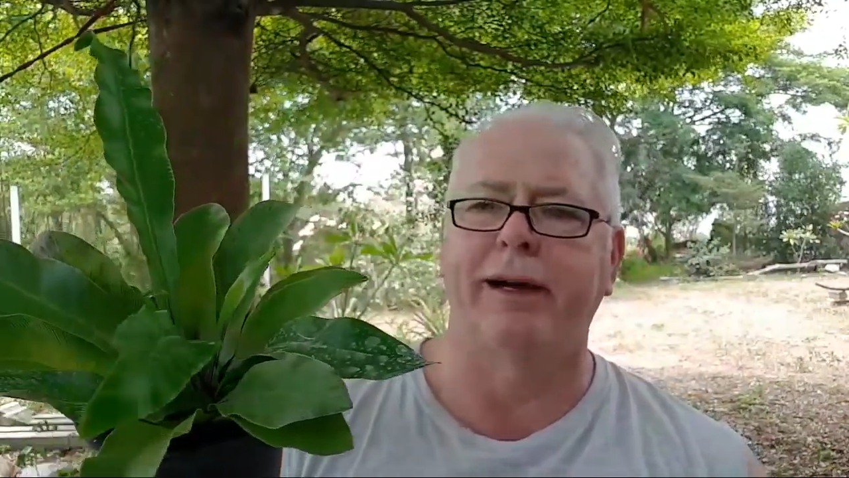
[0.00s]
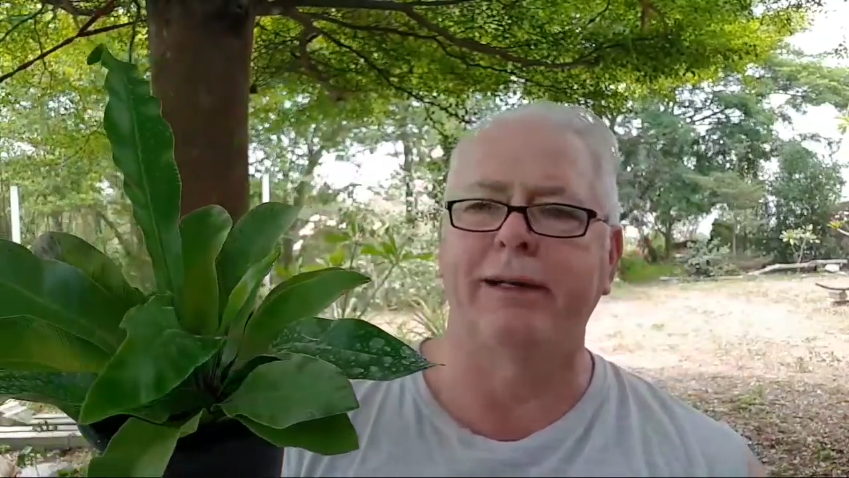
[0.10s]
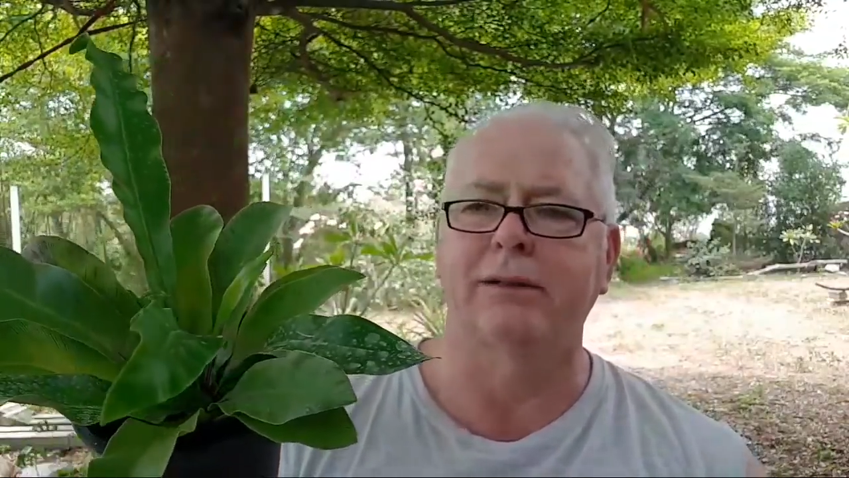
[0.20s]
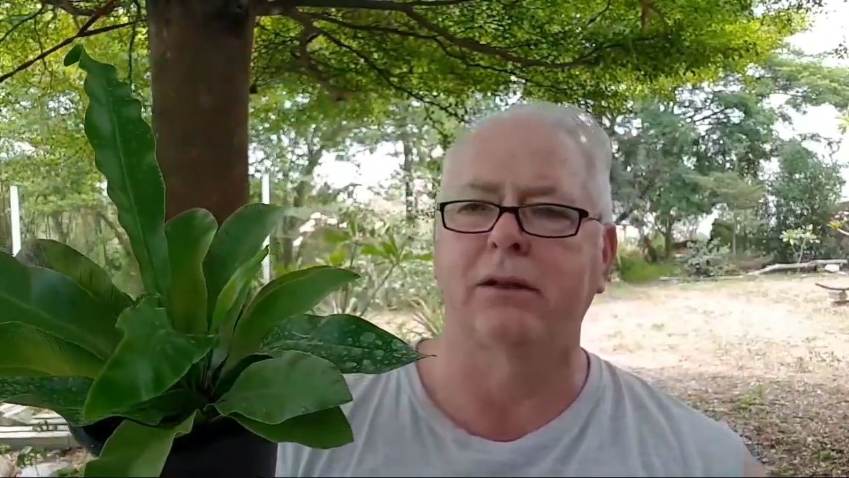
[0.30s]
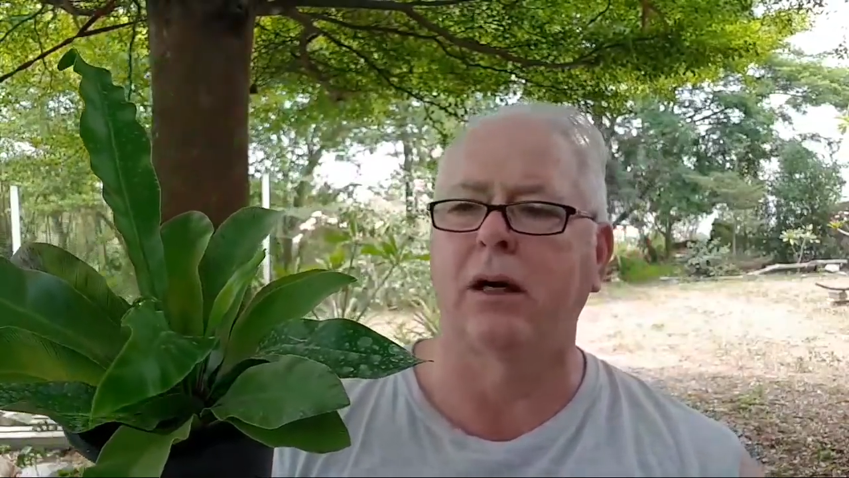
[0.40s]
I've
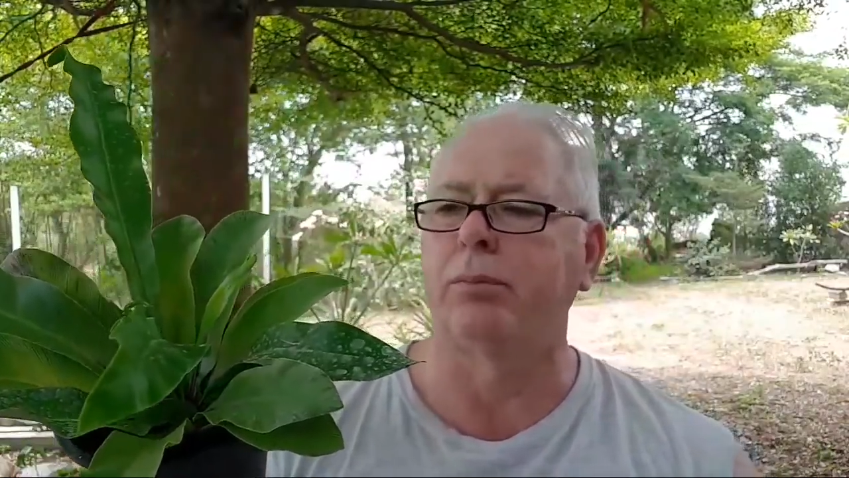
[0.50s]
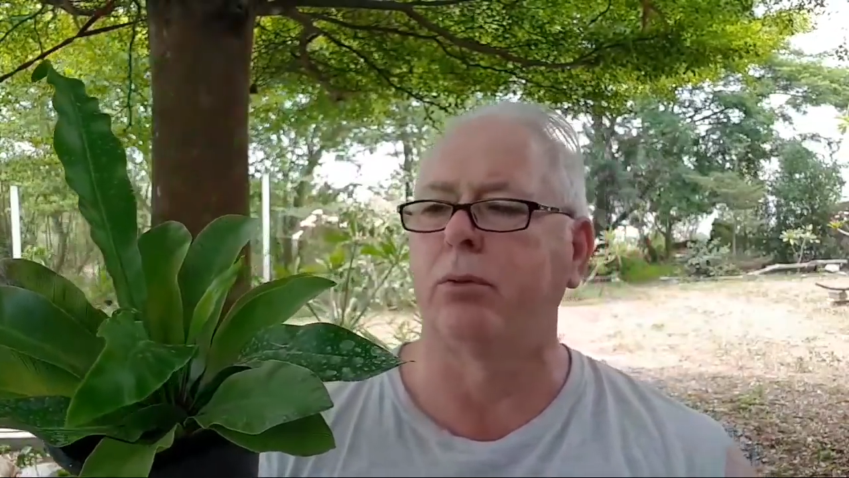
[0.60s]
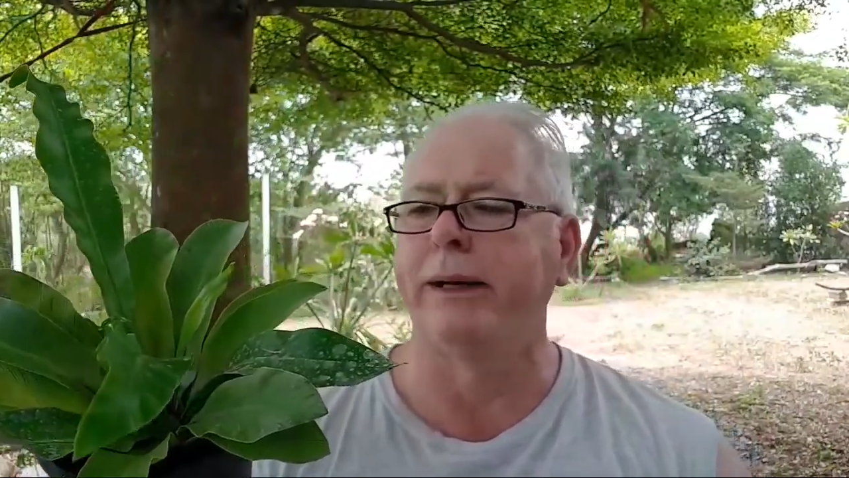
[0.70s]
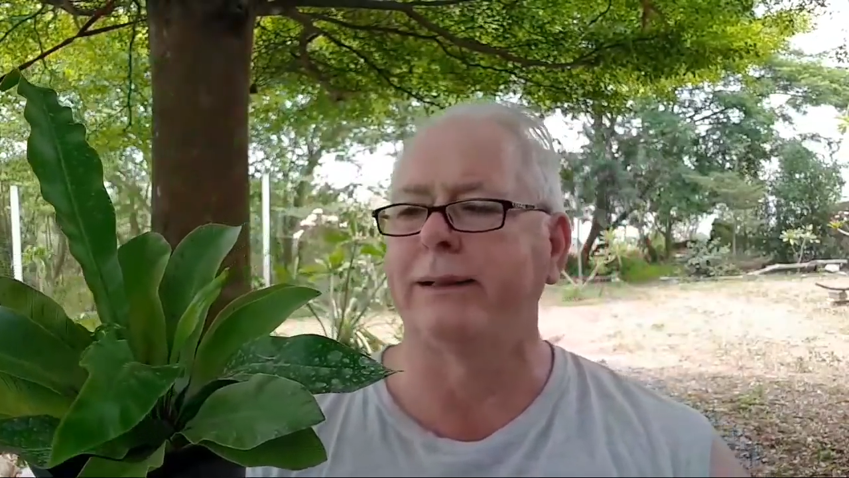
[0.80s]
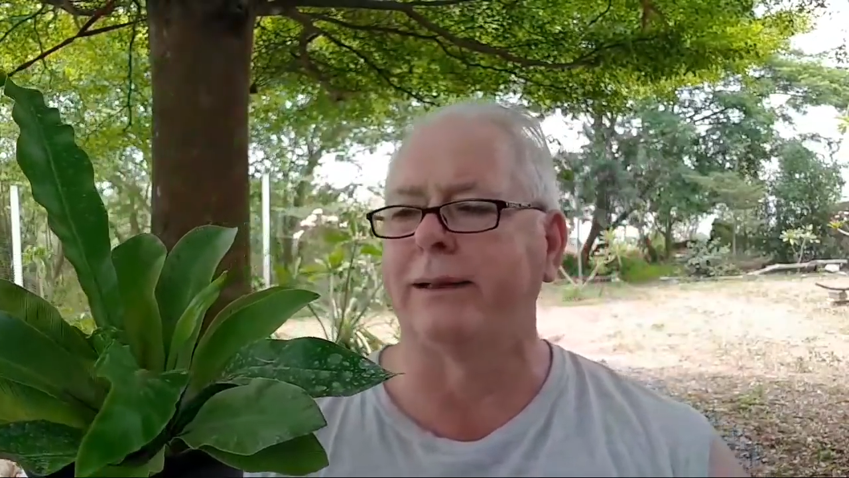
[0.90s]
had this a
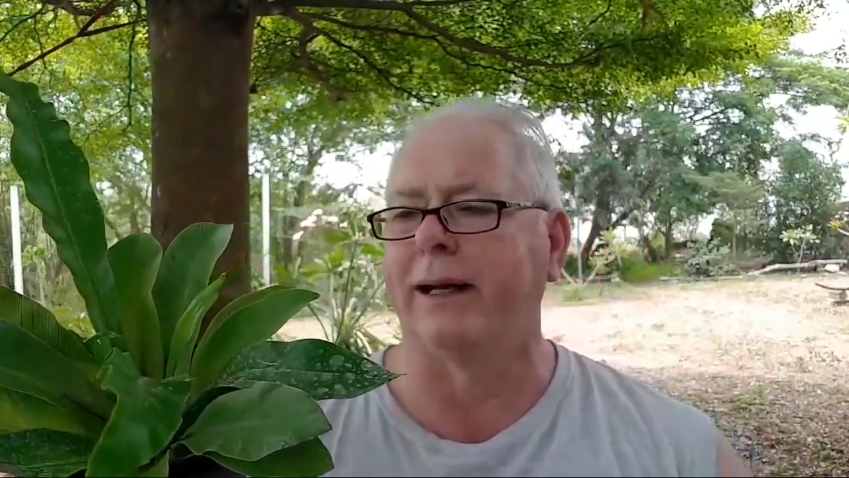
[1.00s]
couple weeks